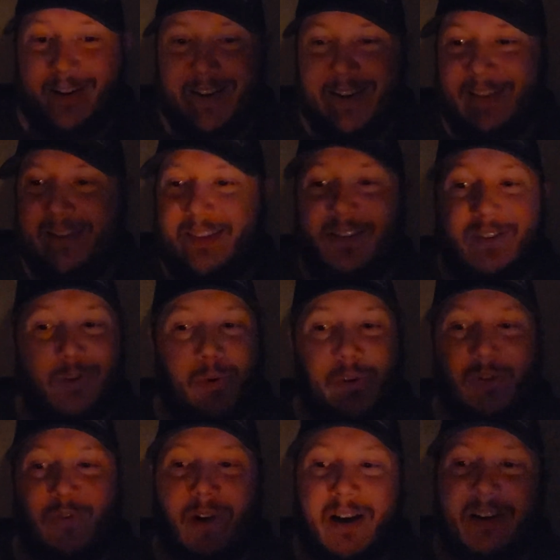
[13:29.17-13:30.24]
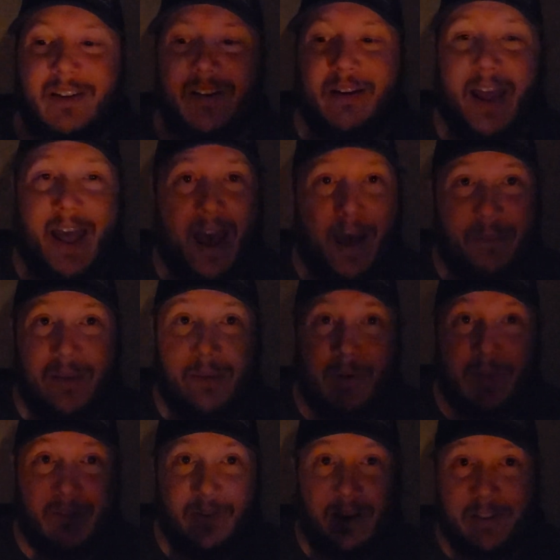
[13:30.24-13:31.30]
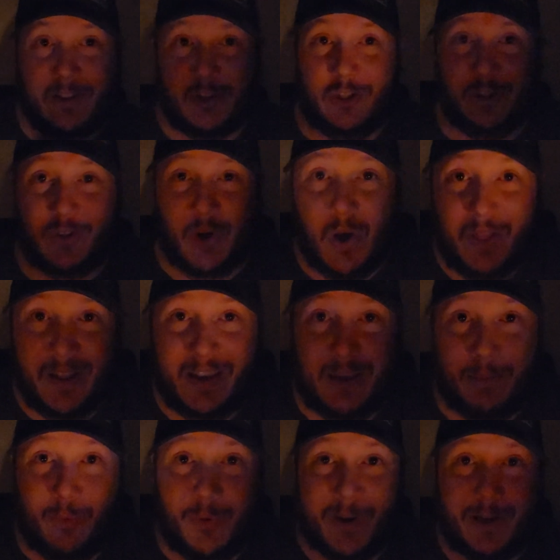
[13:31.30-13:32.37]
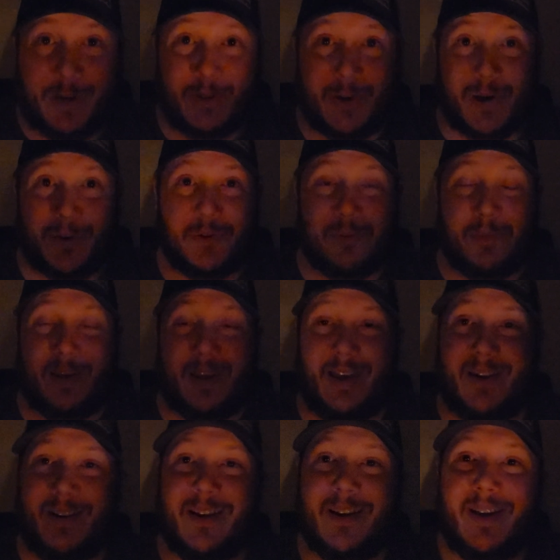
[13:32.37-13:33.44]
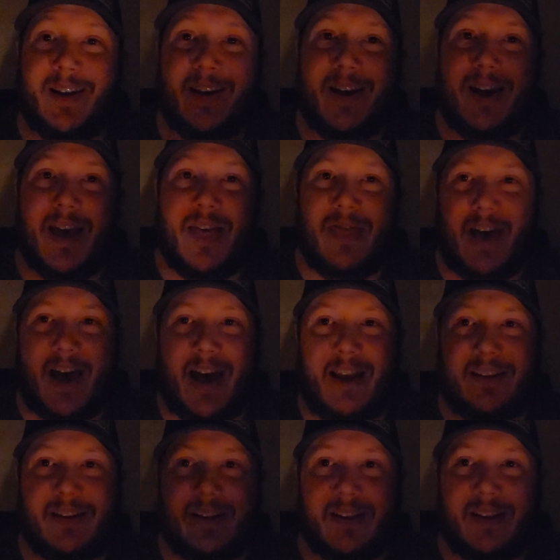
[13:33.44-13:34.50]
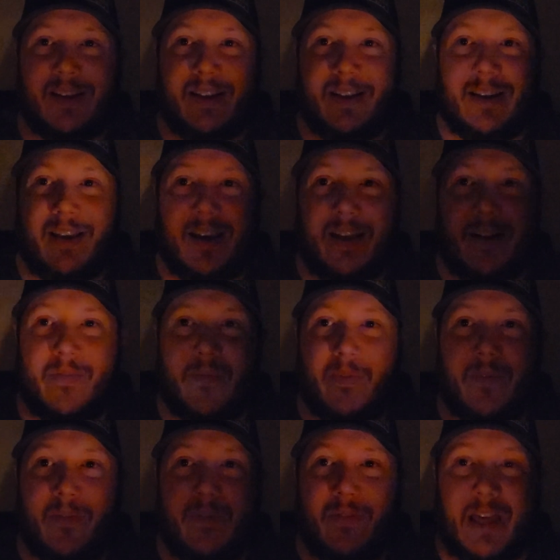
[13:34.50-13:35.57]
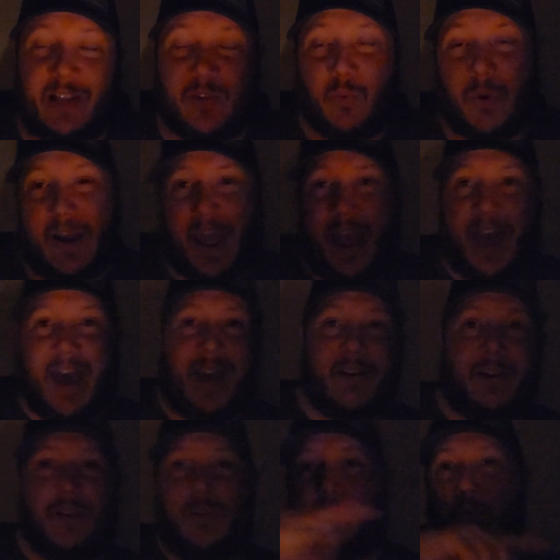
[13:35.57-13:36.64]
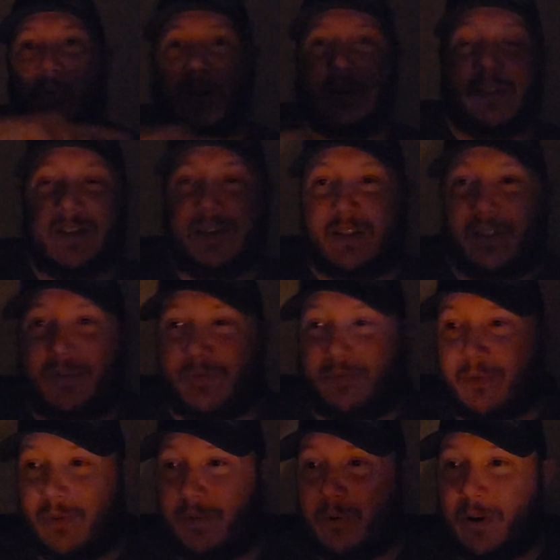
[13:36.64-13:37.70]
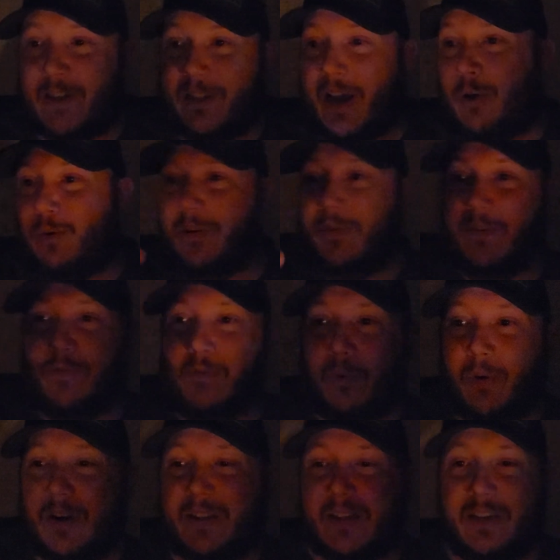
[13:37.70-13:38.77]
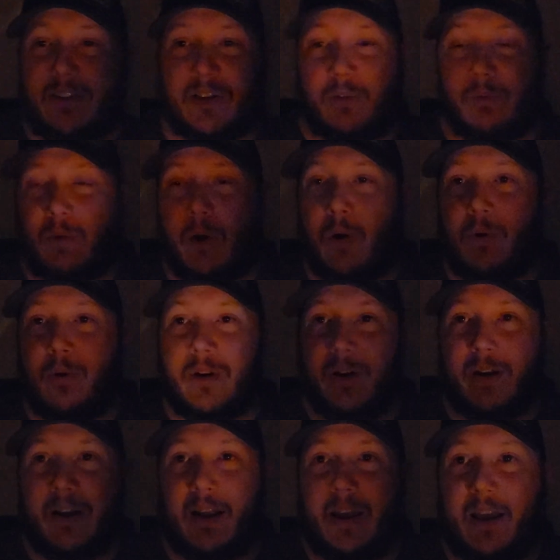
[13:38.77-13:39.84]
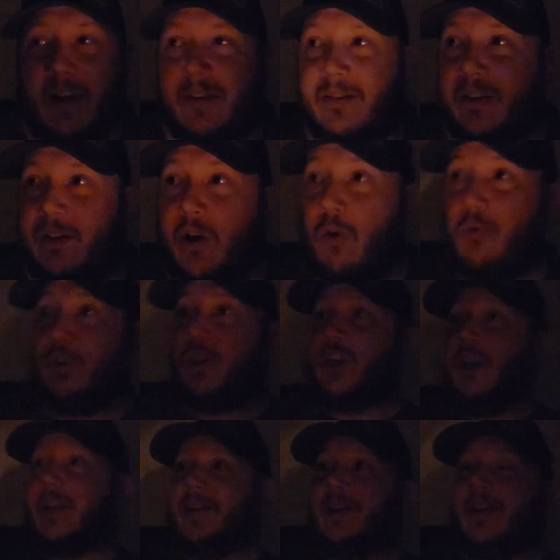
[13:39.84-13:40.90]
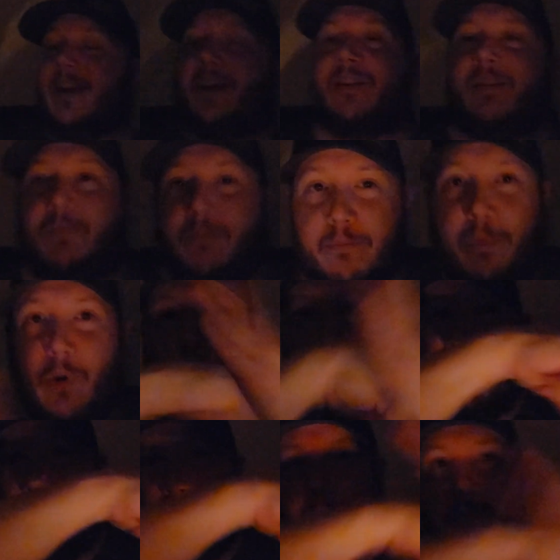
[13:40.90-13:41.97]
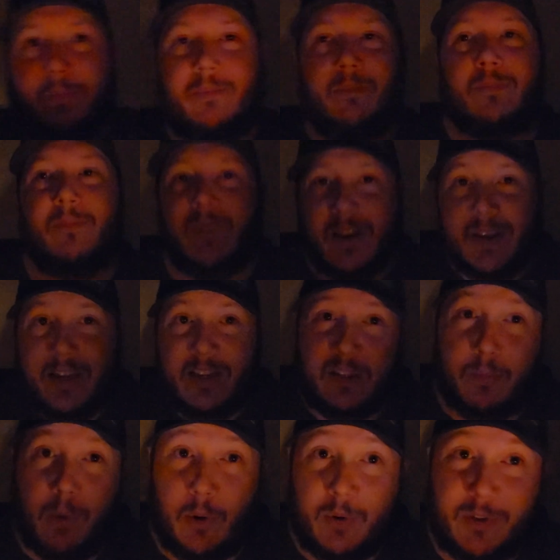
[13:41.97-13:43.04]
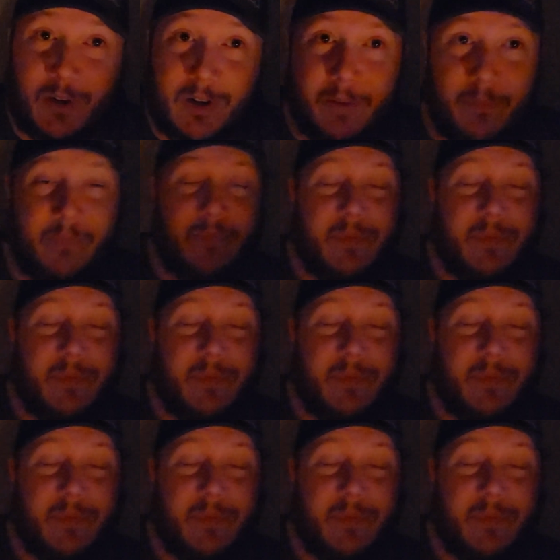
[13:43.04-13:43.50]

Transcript: And he's so distracted and happy by the fact that she's calling him and wanting to talk to him again, that's when Anne runs out of the forest into the road and is like, oh shit, and boom, he smokes her.